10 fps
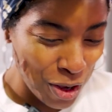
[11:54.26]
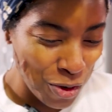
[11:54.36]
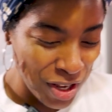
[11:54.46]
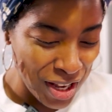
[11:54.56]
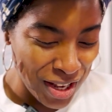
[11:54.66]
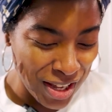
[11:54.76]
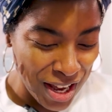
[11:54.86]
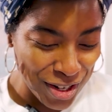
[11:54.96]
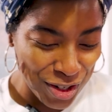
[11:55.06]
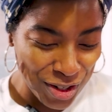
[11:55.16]
Oh, yeah.
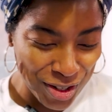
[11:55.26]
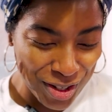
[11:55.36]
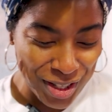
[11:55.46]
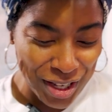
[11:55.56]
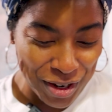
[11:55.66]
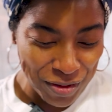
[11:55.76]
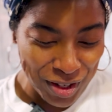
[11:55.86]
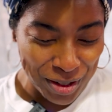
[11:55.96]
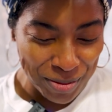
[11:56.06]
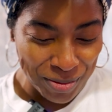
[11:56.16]
Cash is
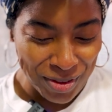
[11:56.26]
gifted.